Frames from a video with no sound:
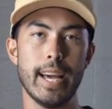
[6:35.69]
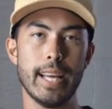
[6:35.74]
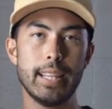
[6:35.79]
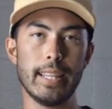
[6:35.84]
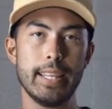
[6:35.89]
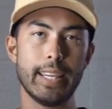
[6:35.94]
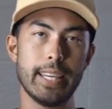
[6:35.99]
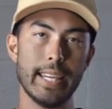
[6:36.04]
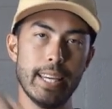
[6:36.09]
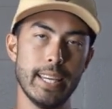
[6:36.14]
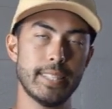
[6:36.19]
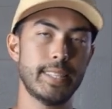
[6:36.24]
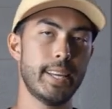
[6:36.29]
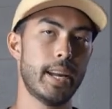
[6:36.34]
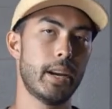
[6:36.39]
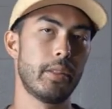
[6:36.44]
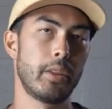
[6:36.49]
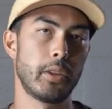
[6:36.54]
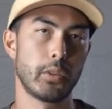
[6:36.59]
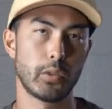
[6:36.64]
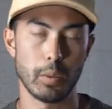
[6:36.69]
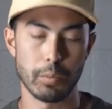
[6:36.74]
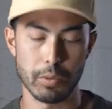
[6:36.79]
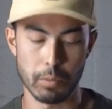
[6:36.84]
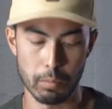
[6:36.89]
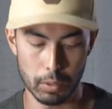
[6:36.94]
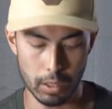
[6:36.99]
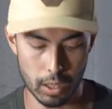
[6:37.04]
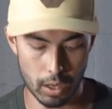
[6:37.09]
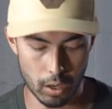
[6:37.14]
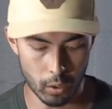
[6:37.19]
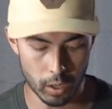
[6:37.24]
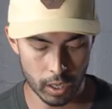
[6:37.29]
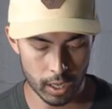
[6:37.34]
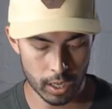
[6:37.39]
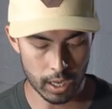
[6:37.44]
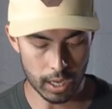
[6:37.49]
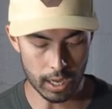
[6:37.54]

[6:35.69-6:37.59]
That link is down in the description below.